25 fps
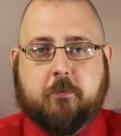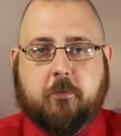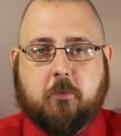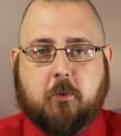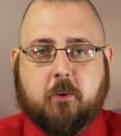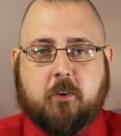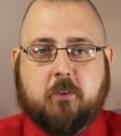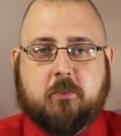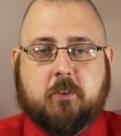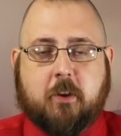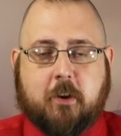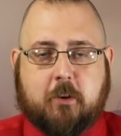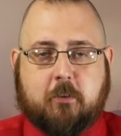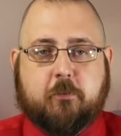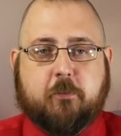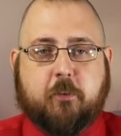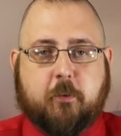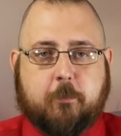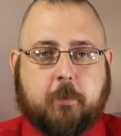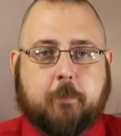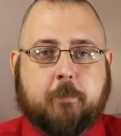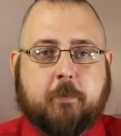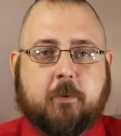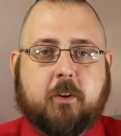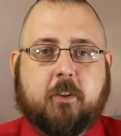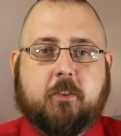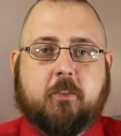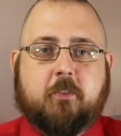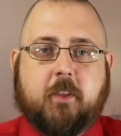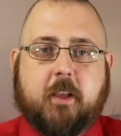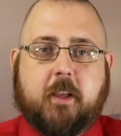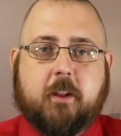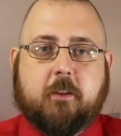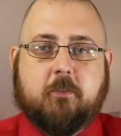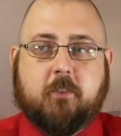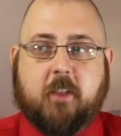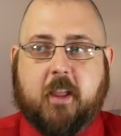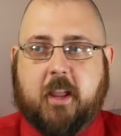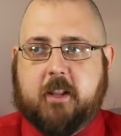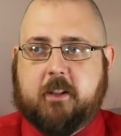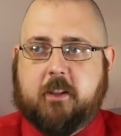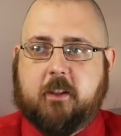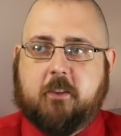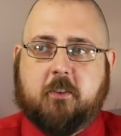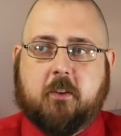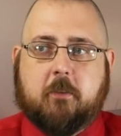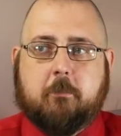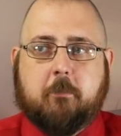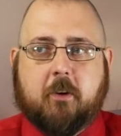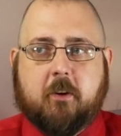for, Donald Trump or Bernie Sanders? And they
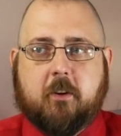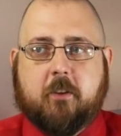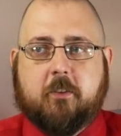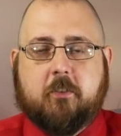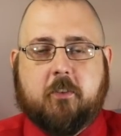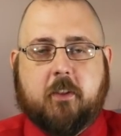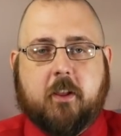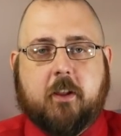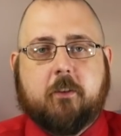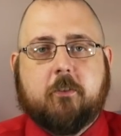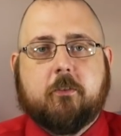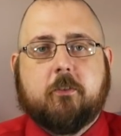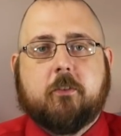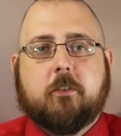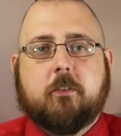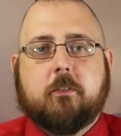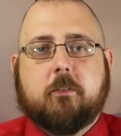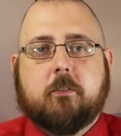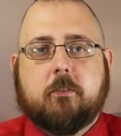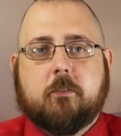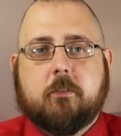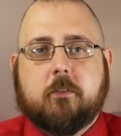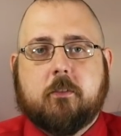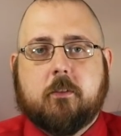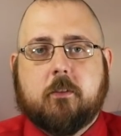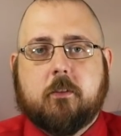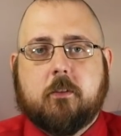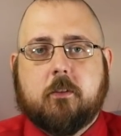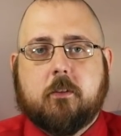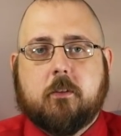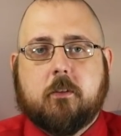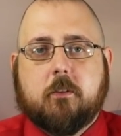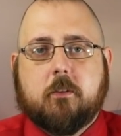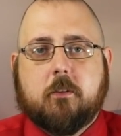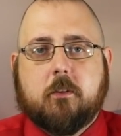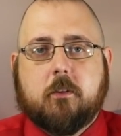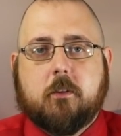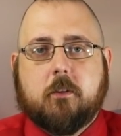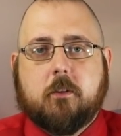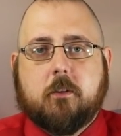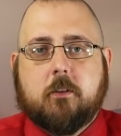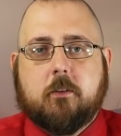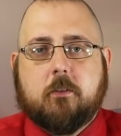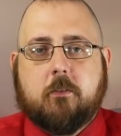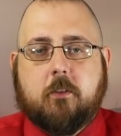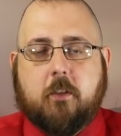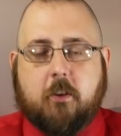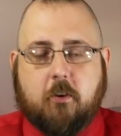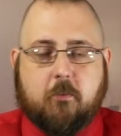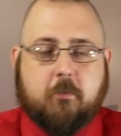said Bernie Sanders.
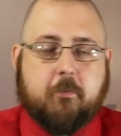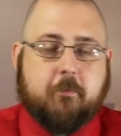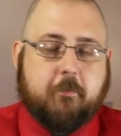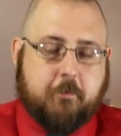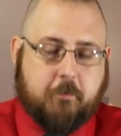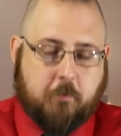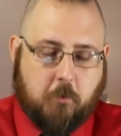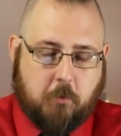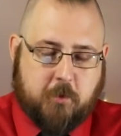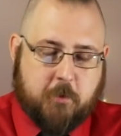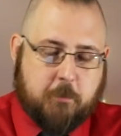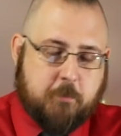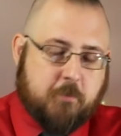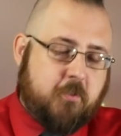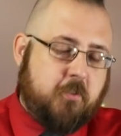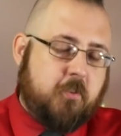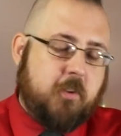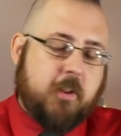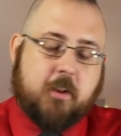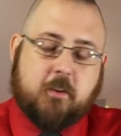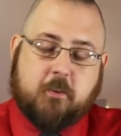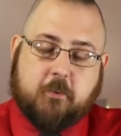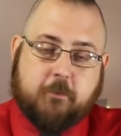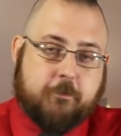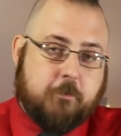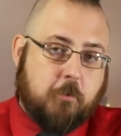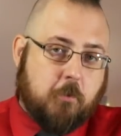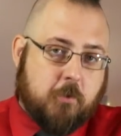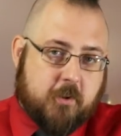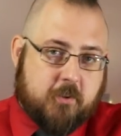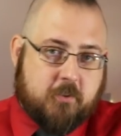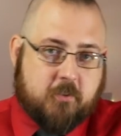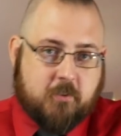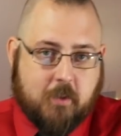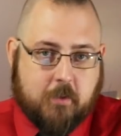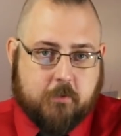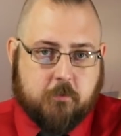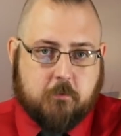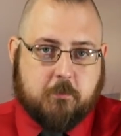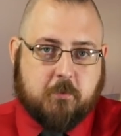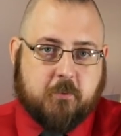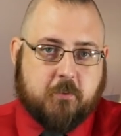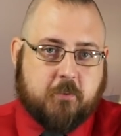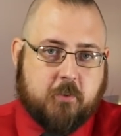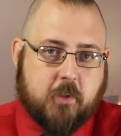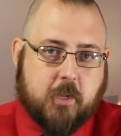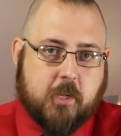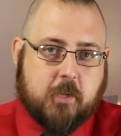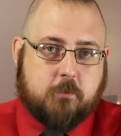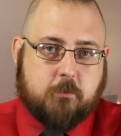You know, 40% to
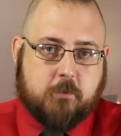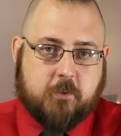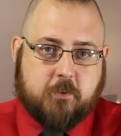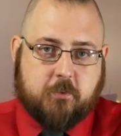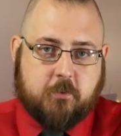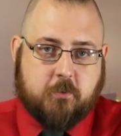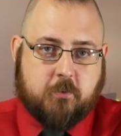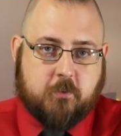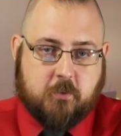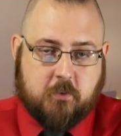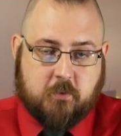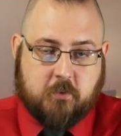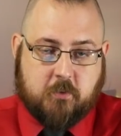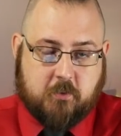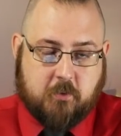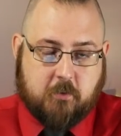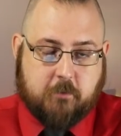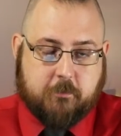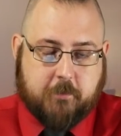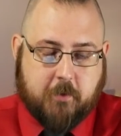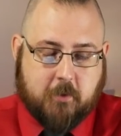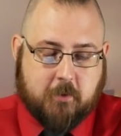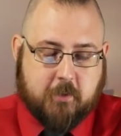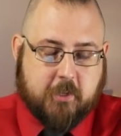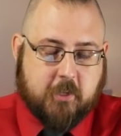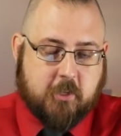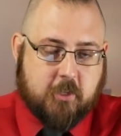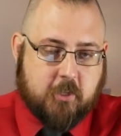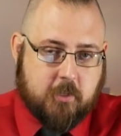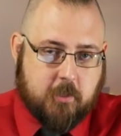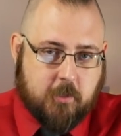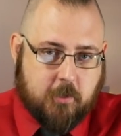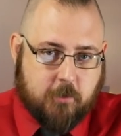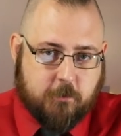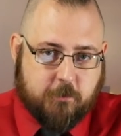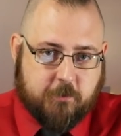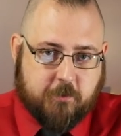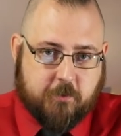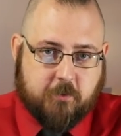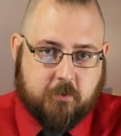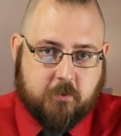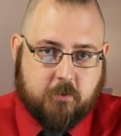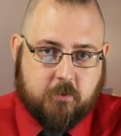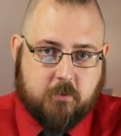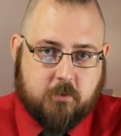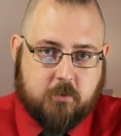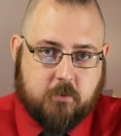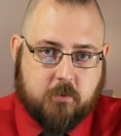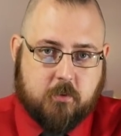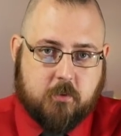47%, which is still fairly close.
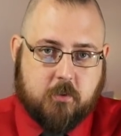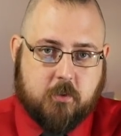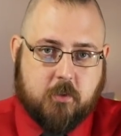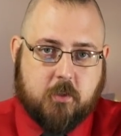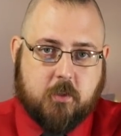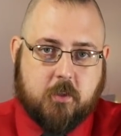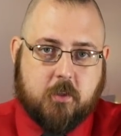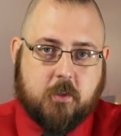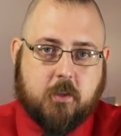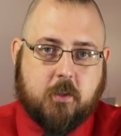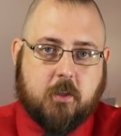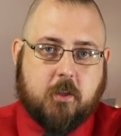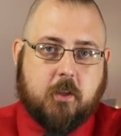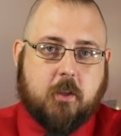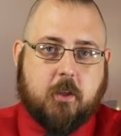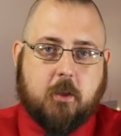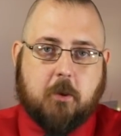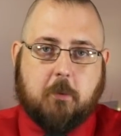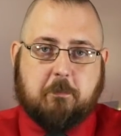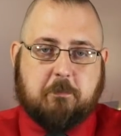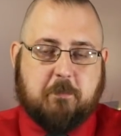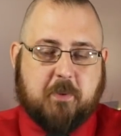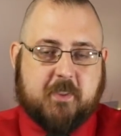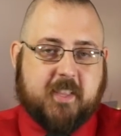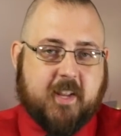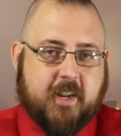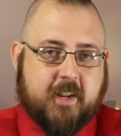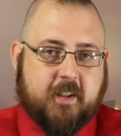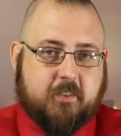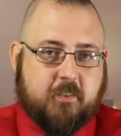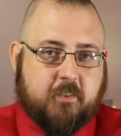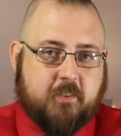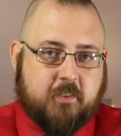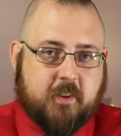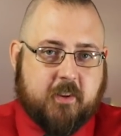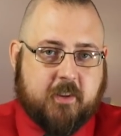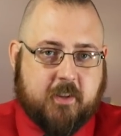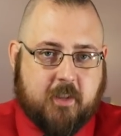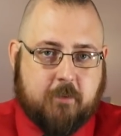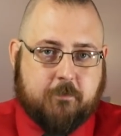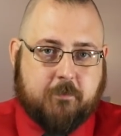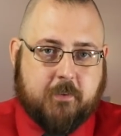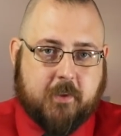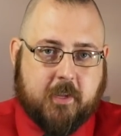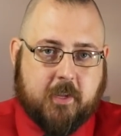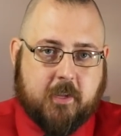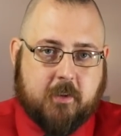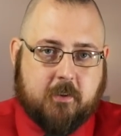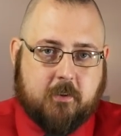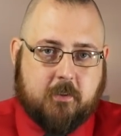But that is
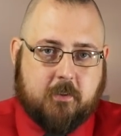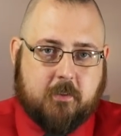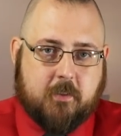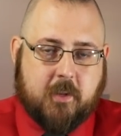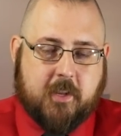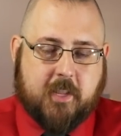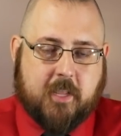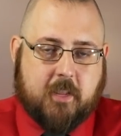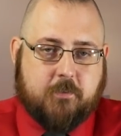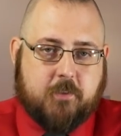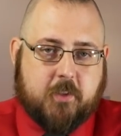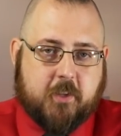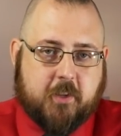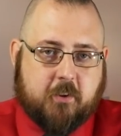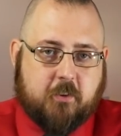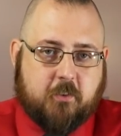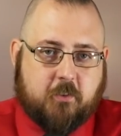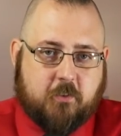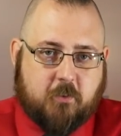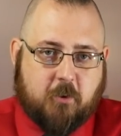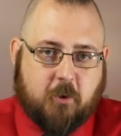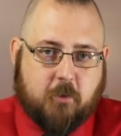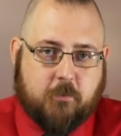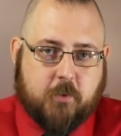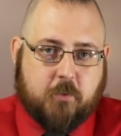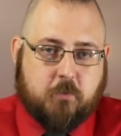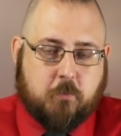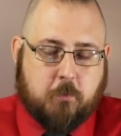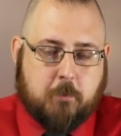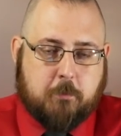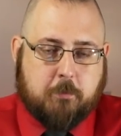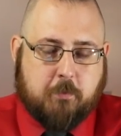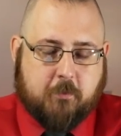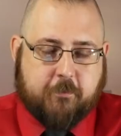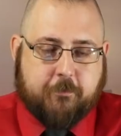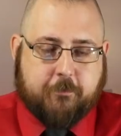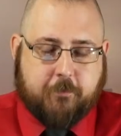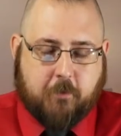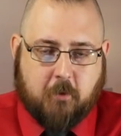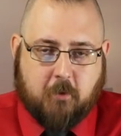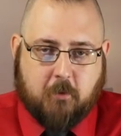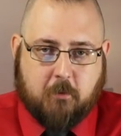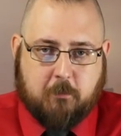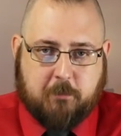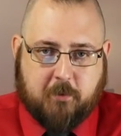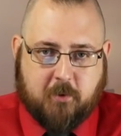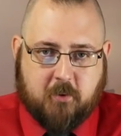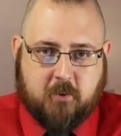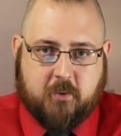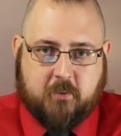significant, that even the conservatives would prefer
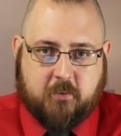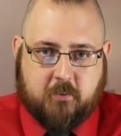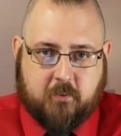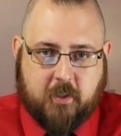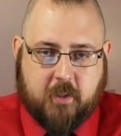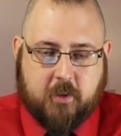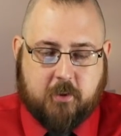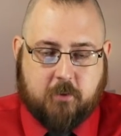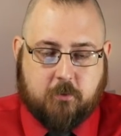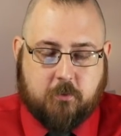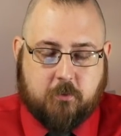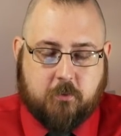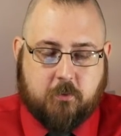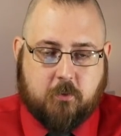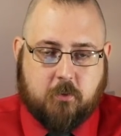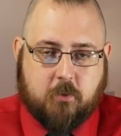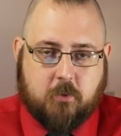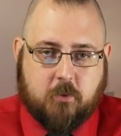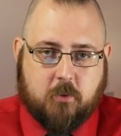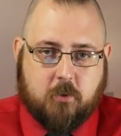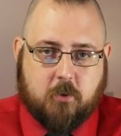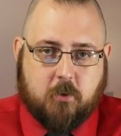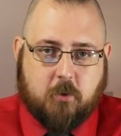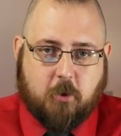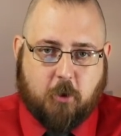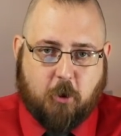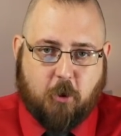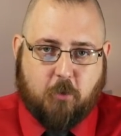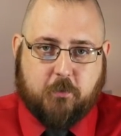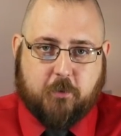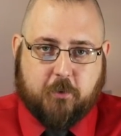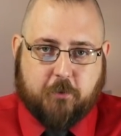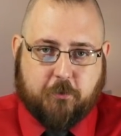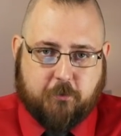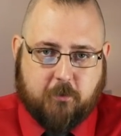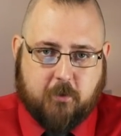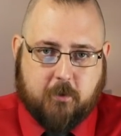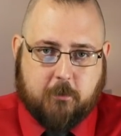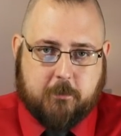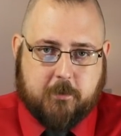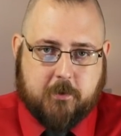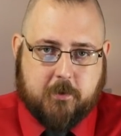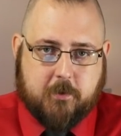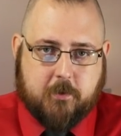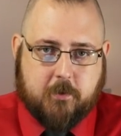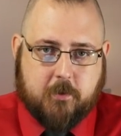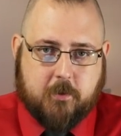Bernie Sanders over Trump.